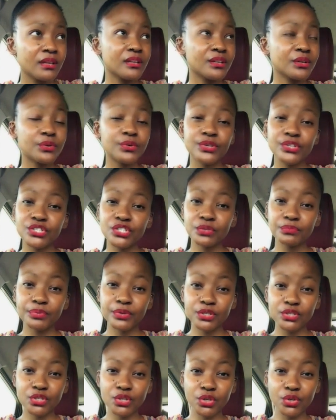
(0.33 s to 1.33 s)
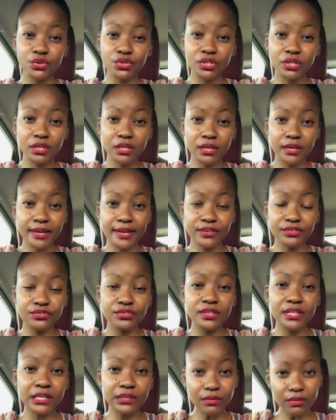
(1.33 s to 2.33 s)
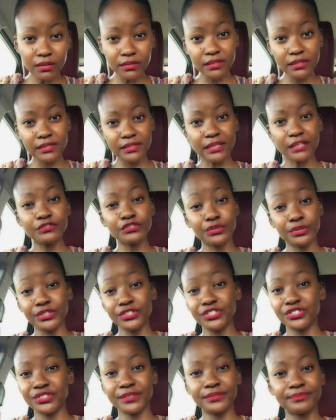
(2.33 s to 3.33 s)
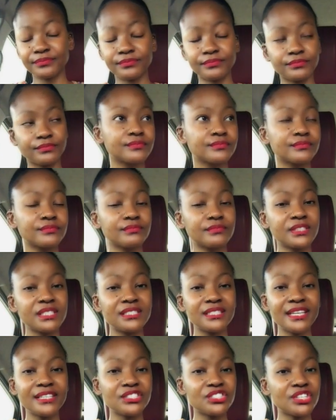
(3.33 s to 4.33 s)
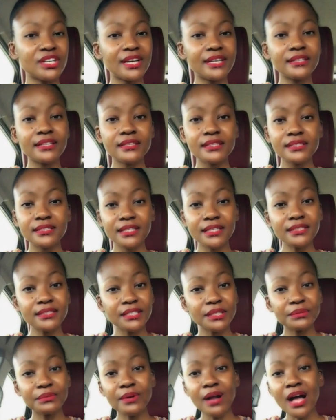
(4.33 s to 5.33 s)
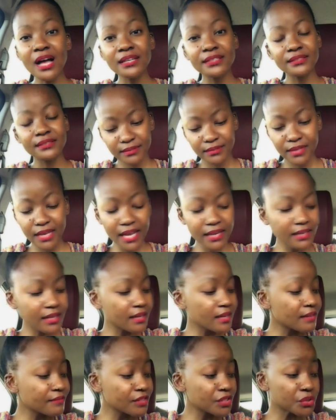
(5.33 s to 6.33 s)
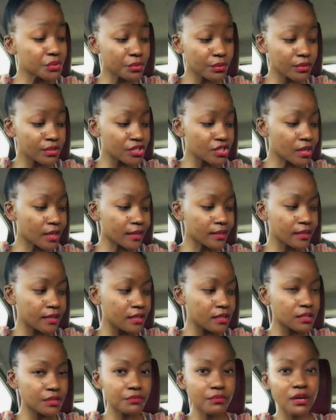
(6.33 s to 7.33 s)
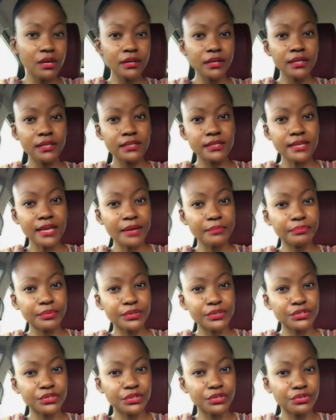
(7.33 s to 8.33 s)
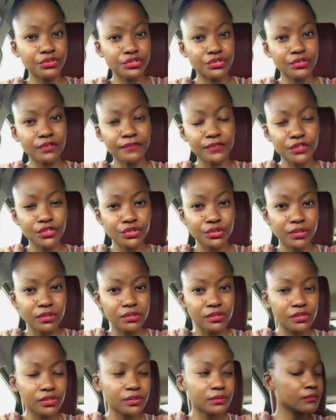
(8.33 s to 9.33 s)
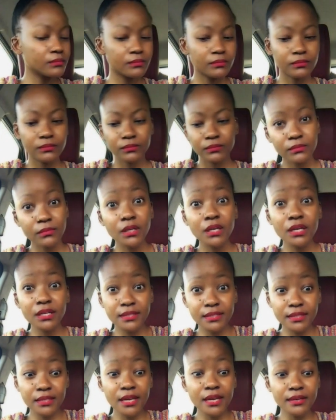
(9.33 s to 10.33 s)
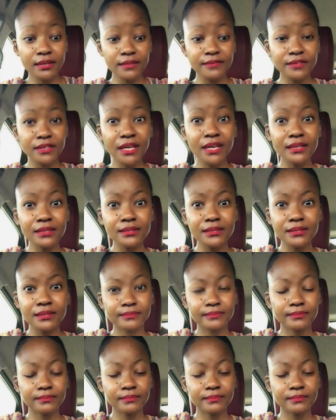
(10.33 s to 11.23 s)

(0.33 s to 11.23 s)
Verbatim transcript: Christian persecution in a country that calls itself Christian. This ain't China, this ain't Iran. And yet I've endured Chinese, Iranian type persecution of the church. It's the end of days.